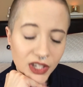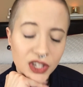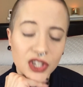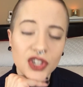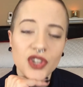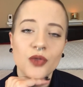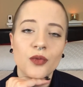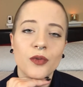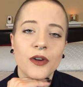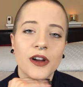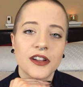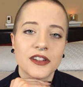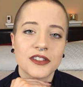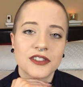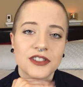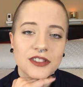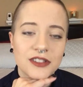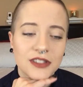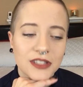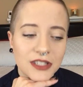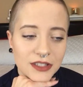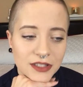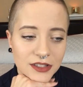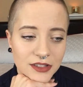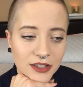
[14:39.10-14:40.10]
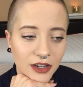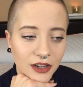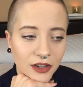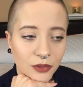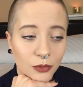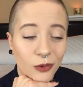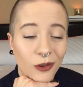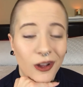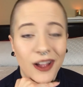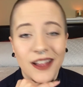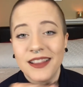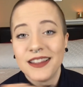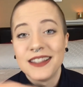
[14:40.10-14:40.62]
you watch these,
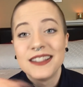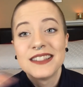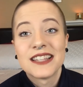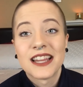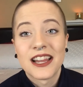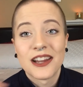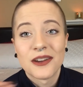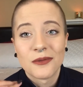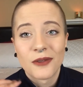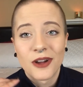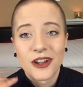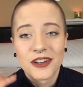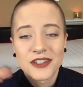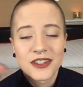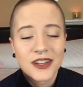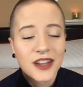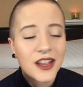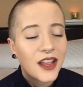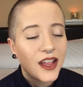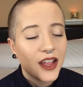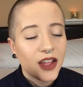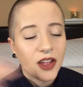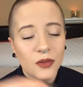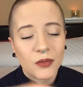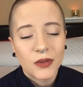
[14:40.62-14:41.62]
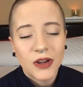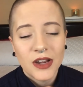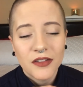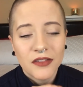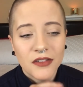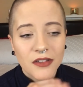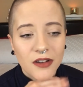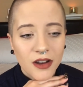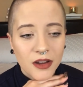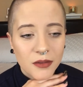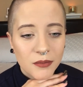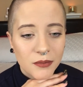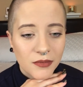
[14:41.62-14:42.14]
well, at least I watch, whenever
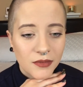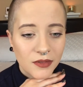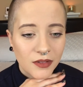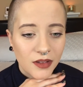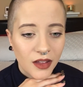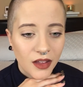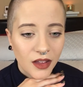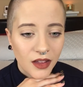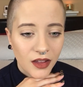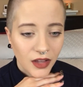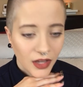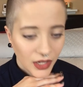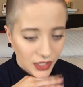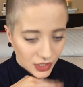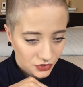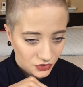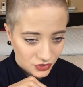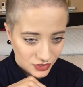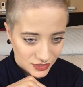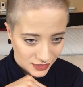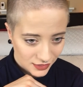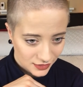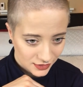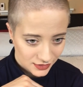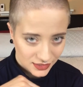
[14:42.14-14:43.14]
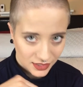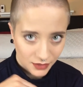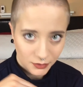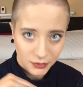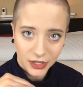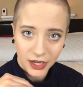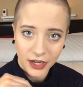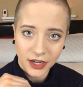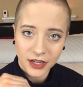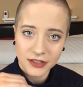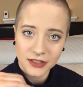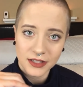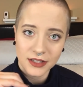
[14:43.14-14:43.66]
I'm interested in something,
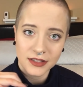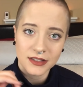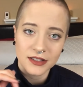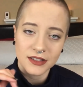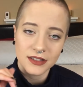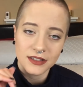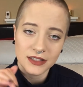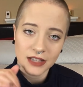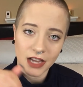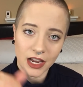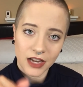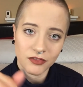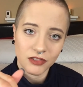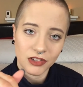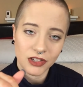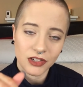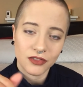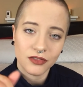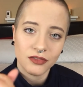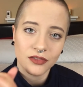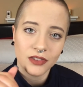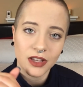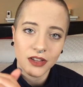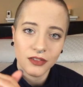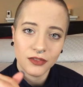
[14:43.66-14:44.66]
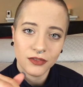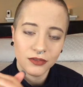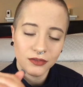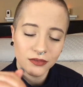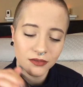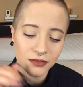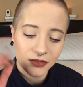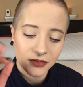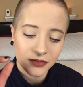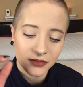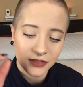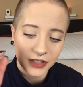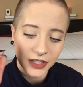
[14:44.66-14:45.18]
I tend to dive in,
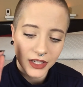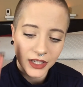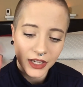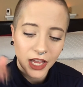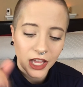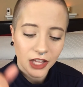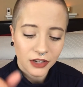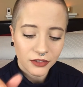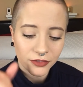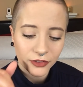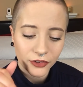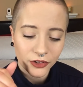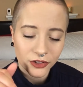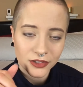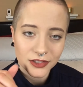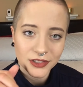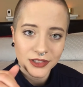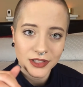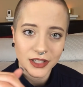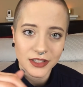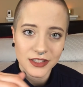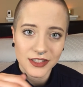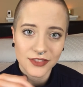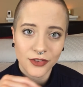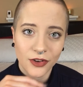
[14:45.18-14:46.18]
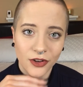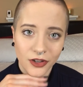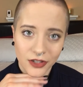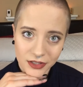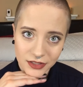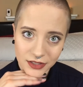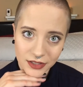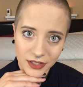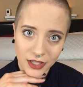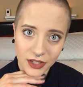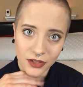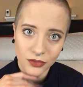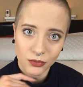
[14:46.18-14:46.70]
like, head first as far
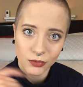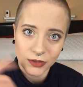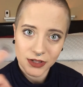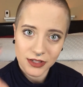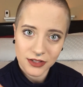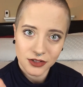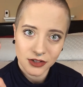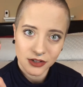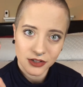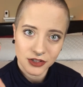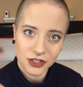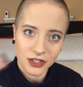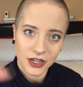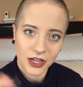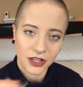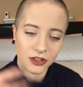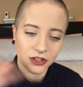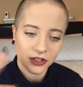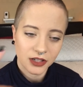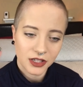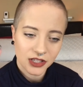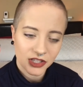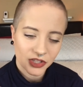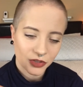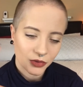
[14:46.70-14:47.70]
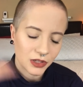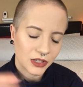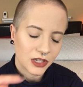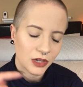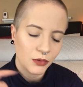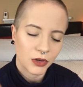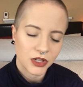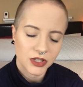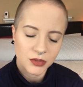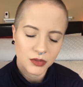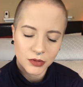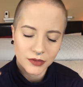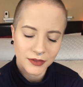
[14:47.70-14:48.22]
as, like, research, and I look into it, and I
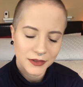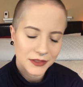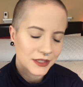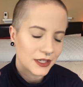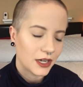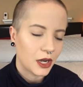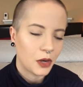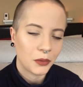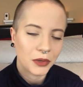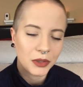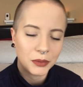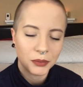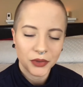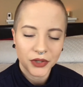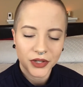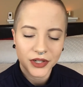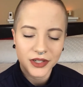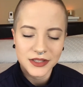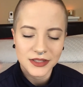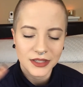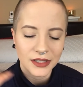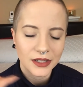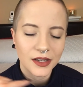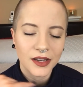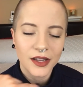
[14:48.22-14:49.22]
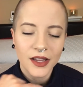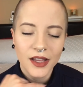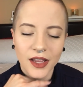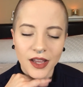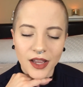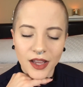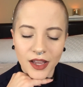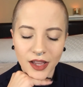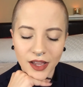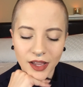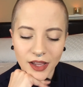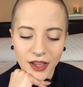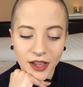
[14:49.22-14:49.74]
watch movies and I read books,
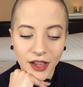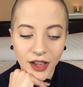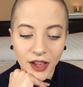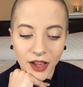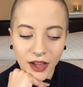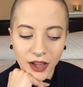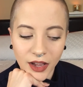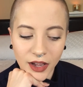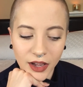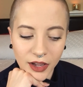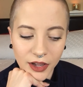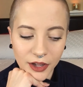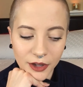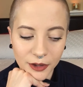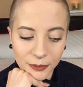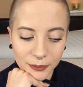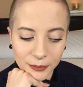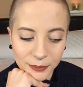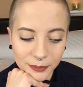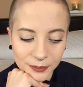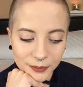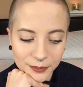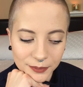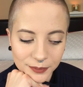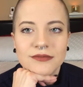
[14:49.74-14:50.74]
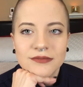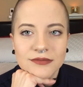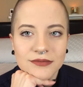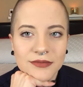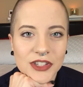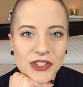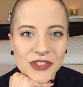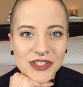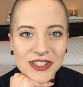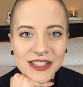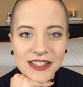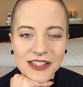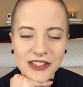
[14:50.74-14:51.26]
and
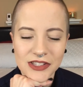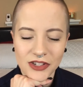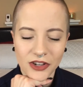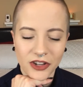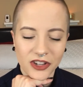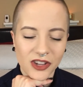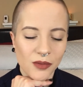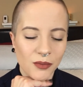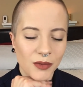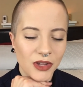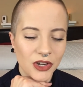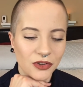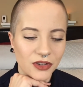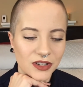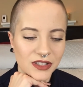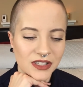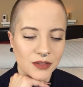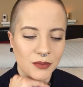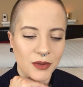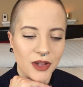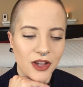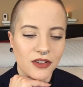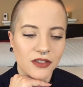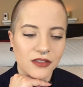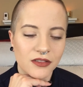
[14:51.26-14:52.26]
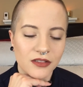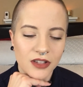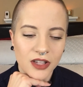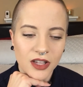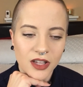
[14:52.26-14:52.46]
you see these documentaries about